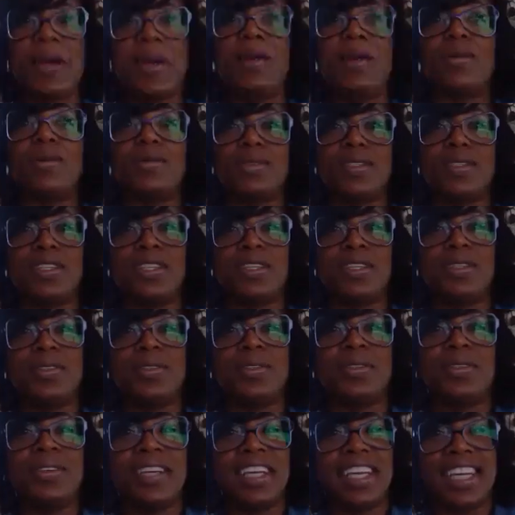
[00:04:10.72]
knows
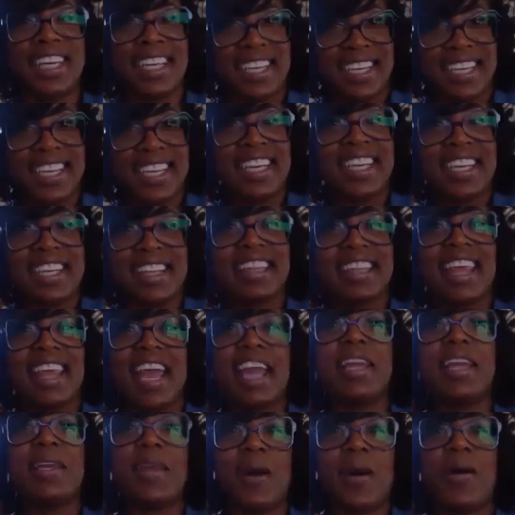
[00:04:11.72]
you, they
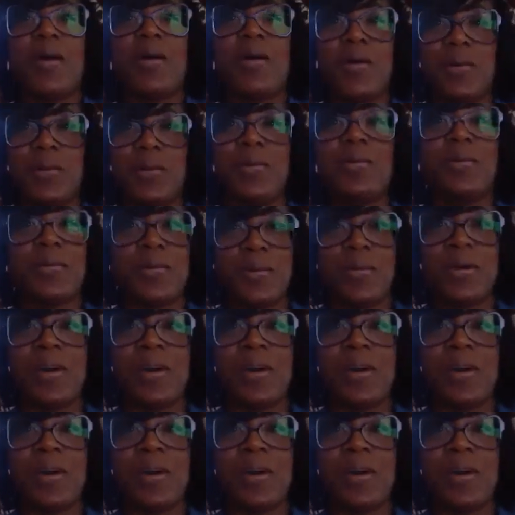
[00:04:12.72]
know